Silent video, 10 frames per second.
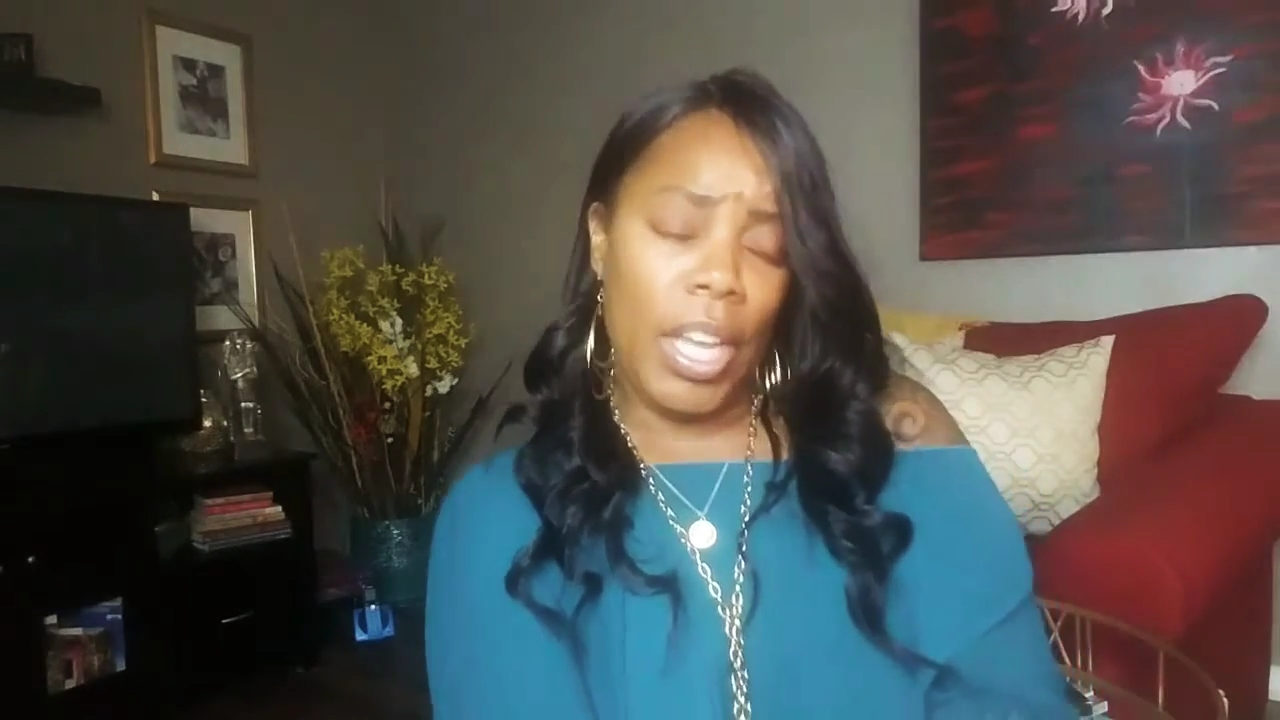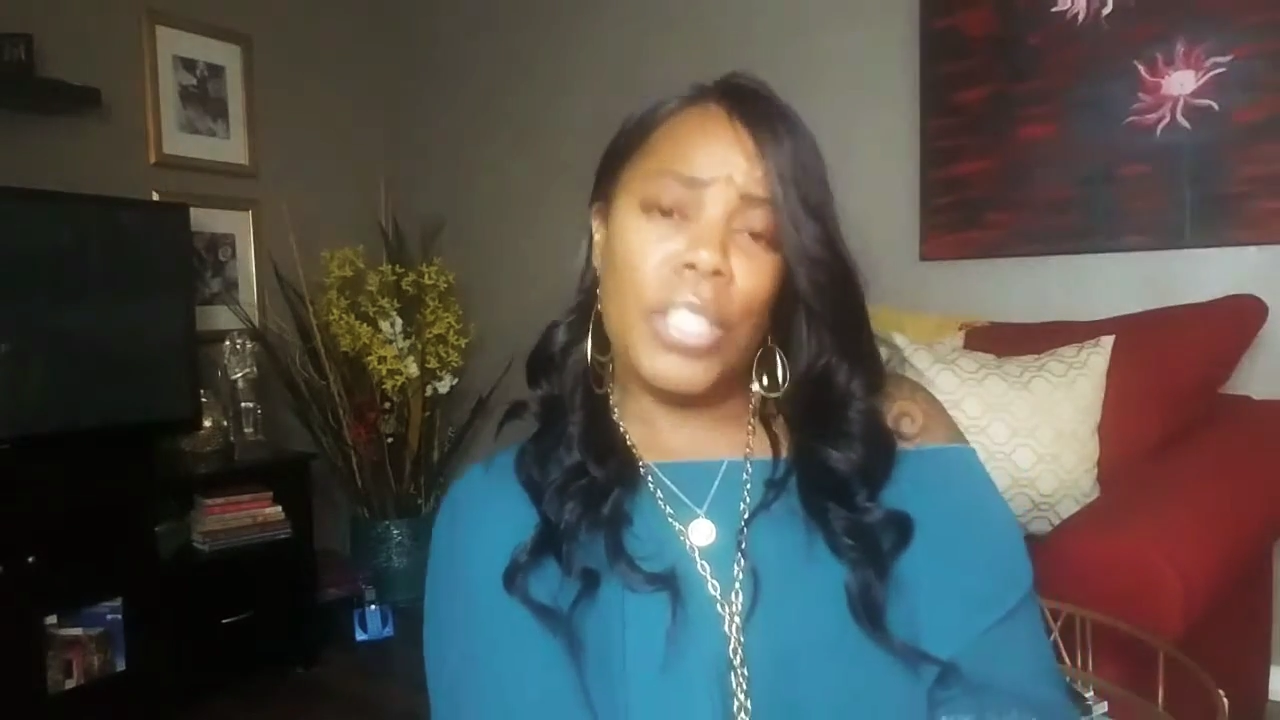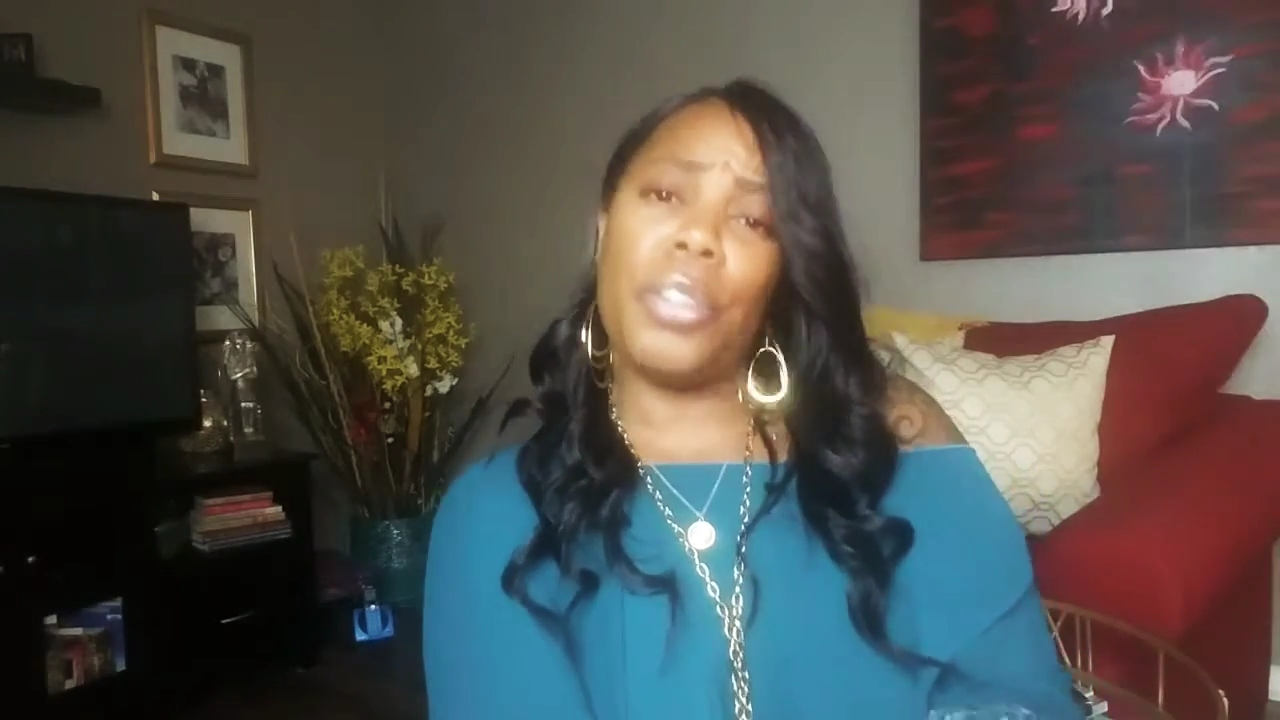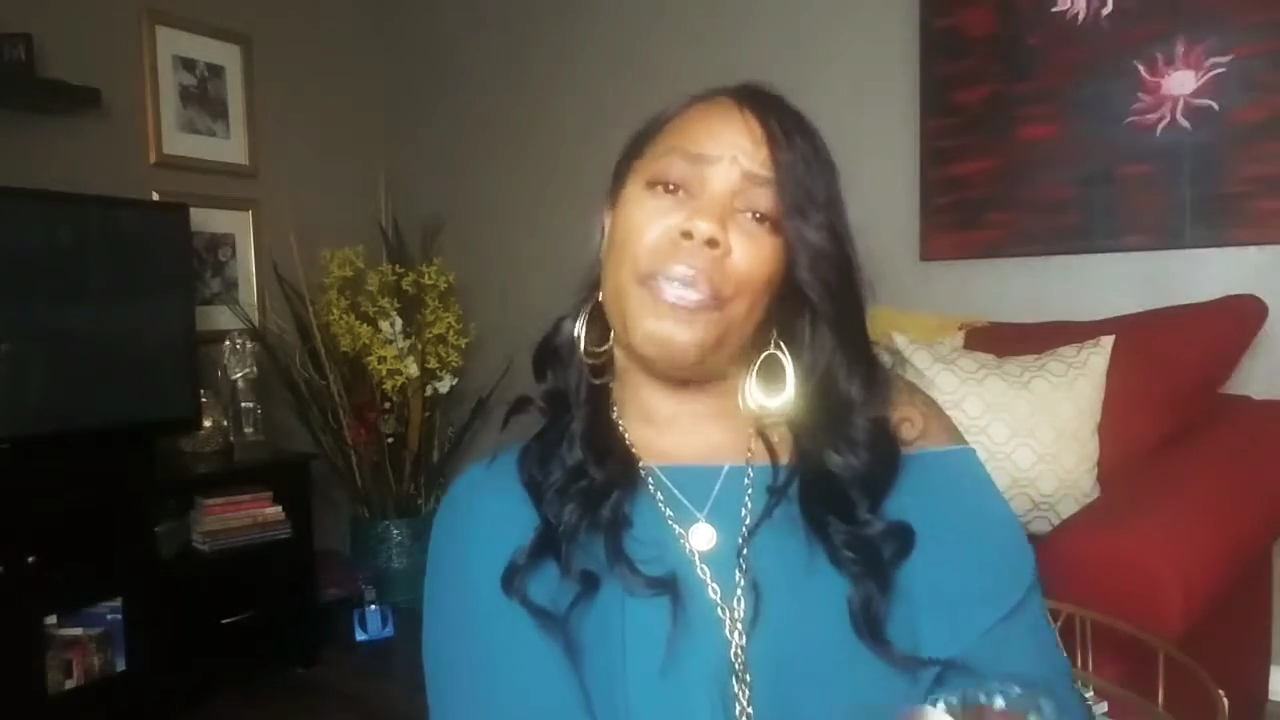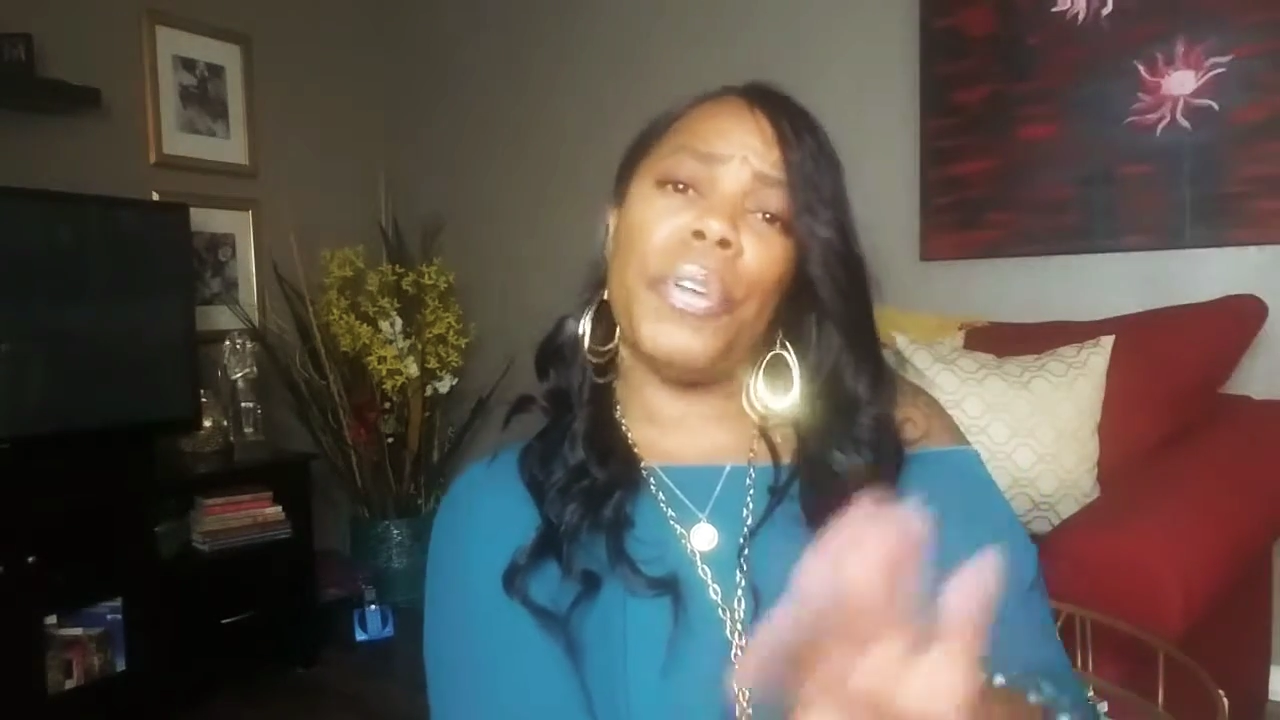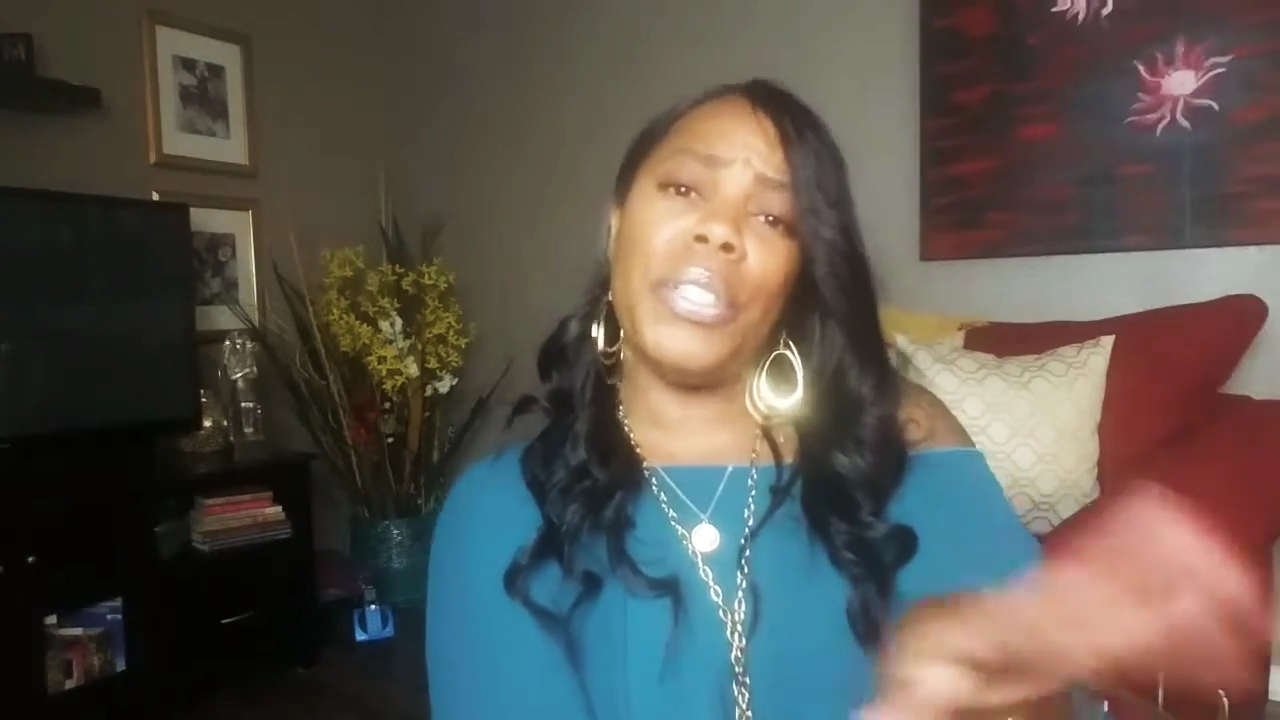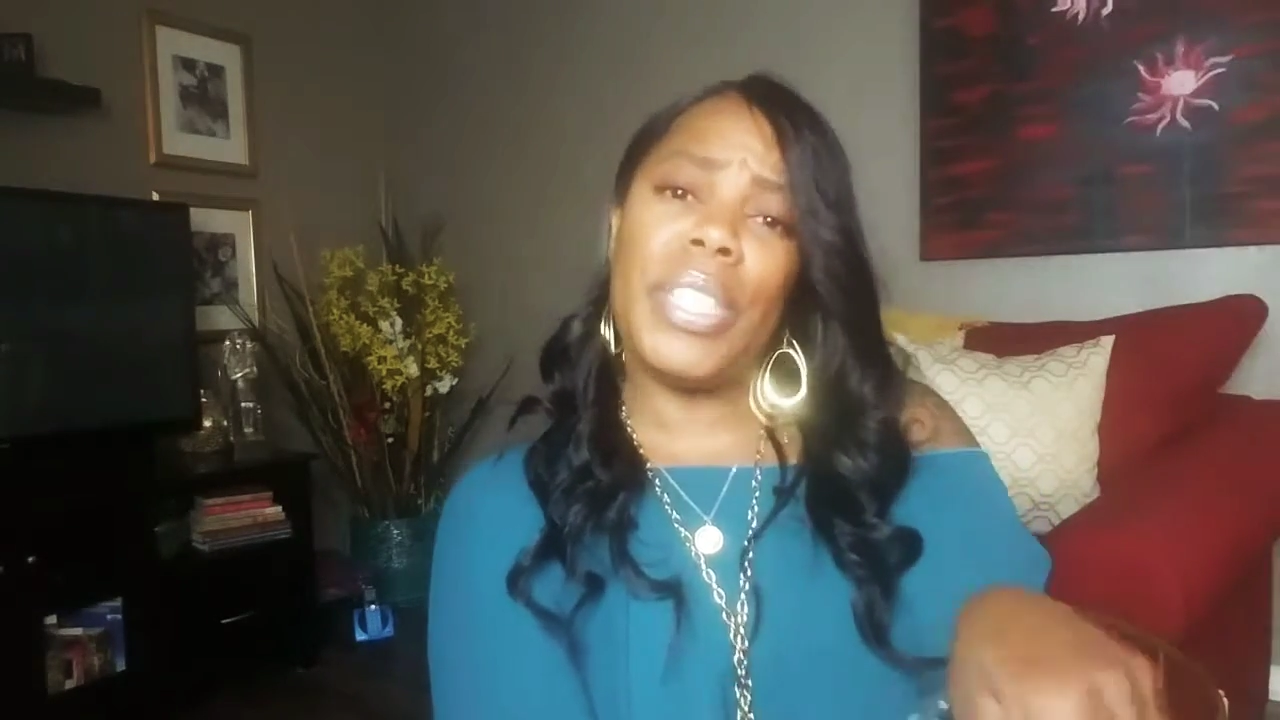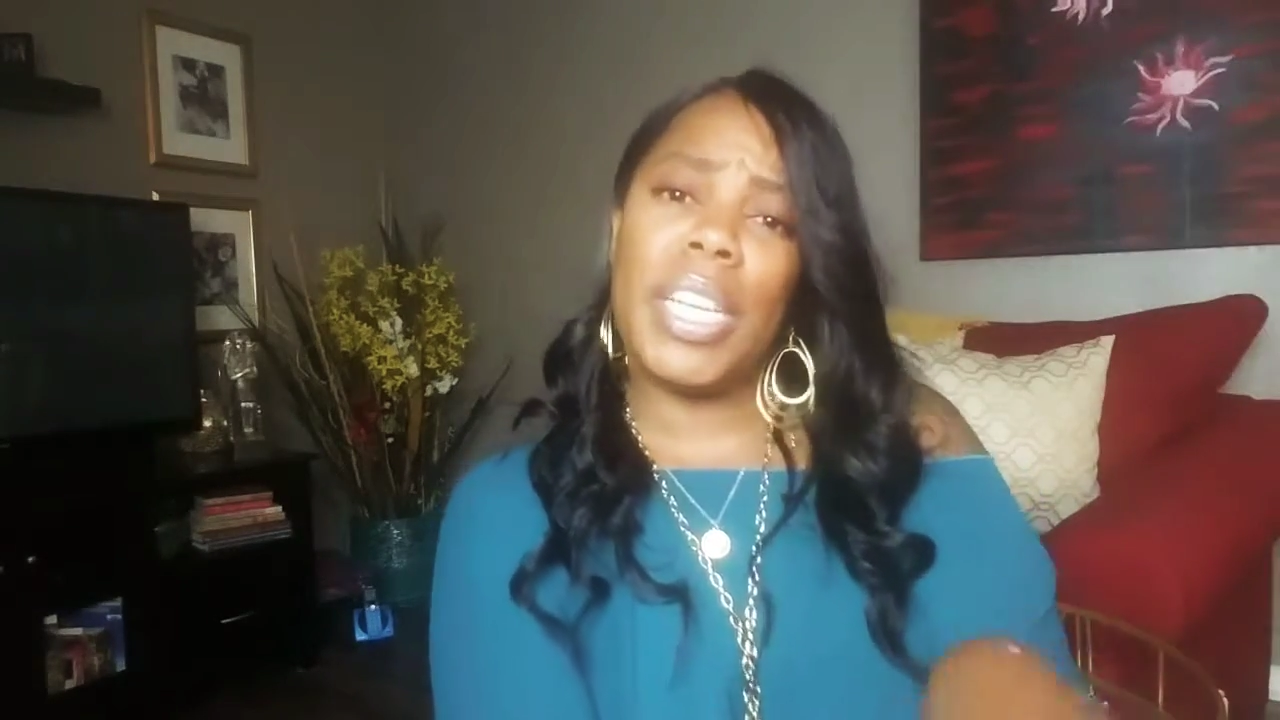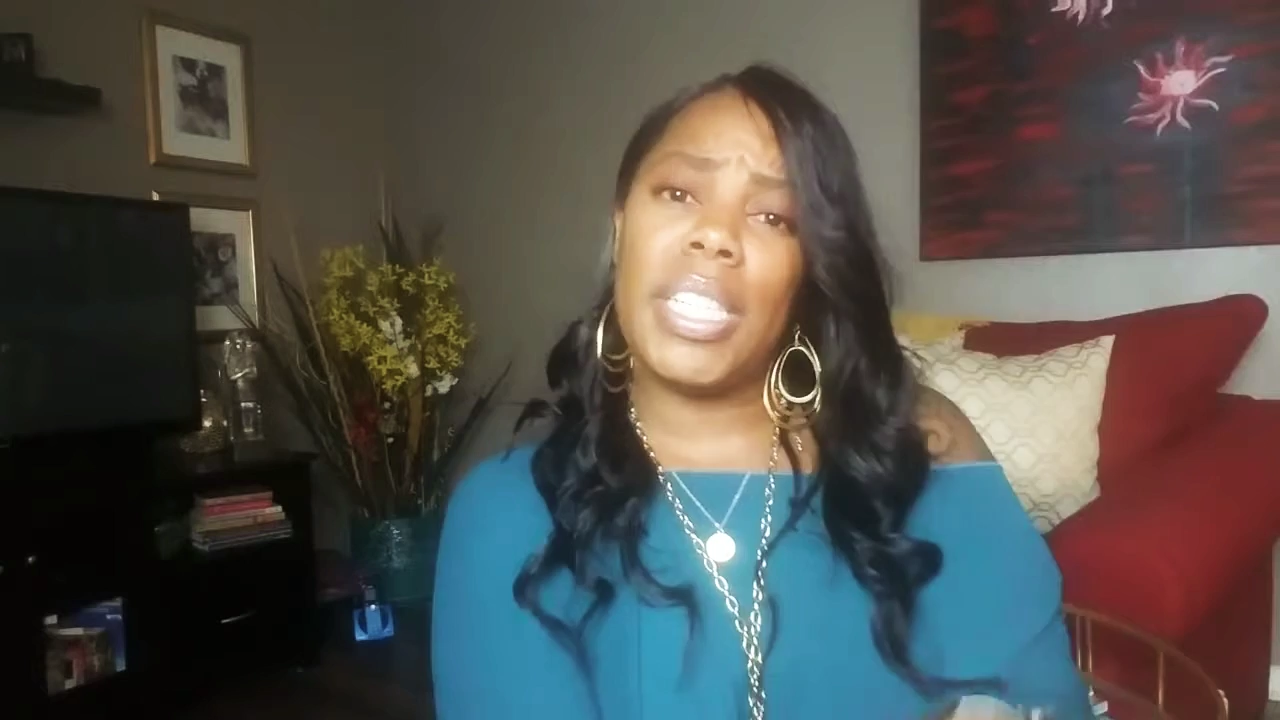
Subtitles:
So the first thing